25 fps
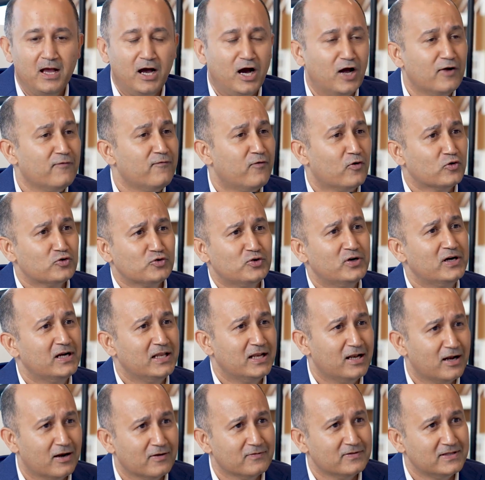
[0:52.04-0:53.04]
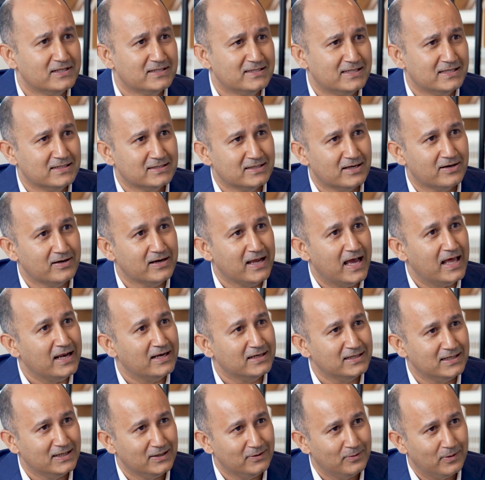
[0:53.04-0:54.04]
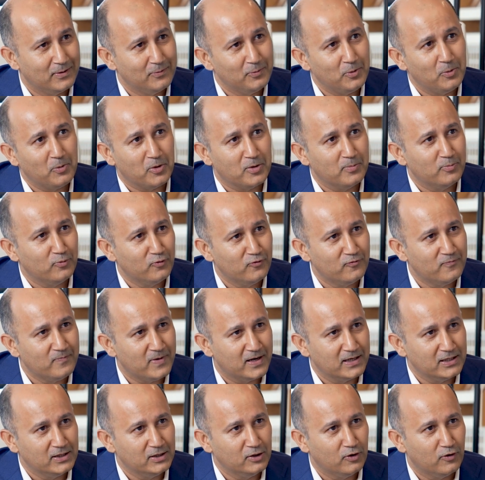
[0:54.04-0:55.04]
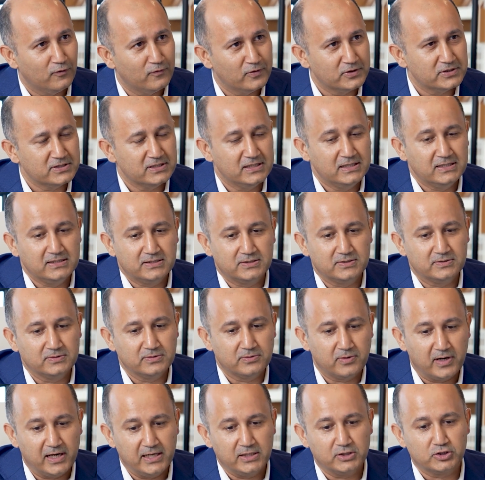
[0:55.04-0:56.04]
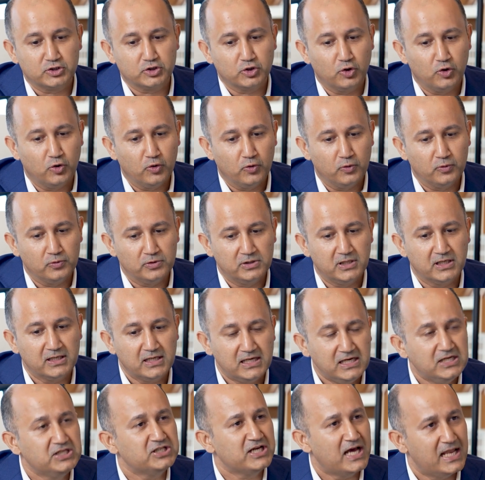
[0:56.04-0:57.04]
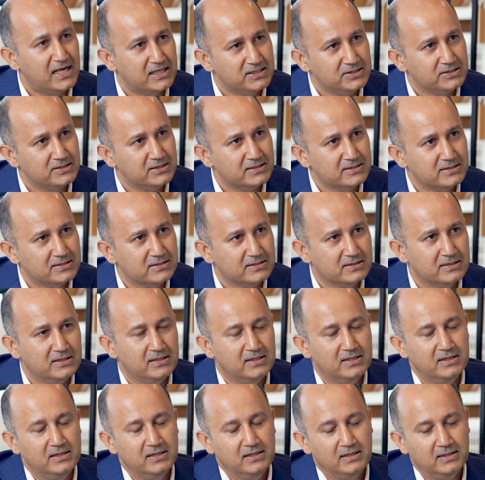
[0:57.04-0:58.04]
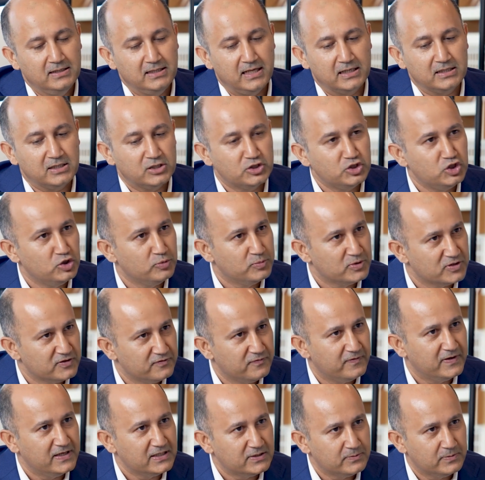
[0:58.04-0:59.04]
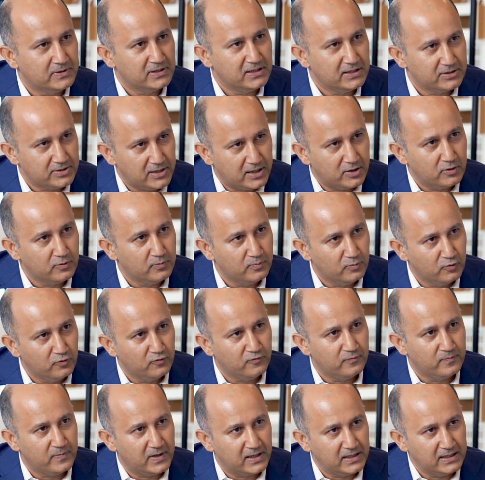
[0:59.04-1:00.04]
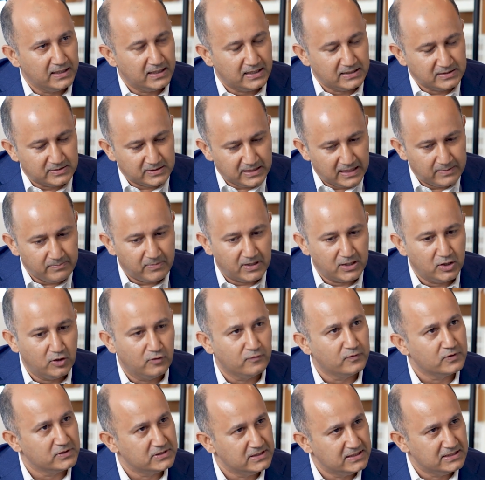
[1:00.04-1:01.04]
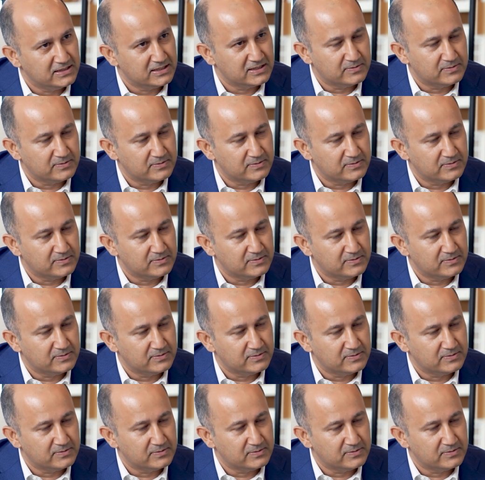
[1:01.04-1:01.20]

Unfortunately, none of these things are reality when we want to move money overseas, right? So the key challenges that consumers face when they're trying to move money and send money overseas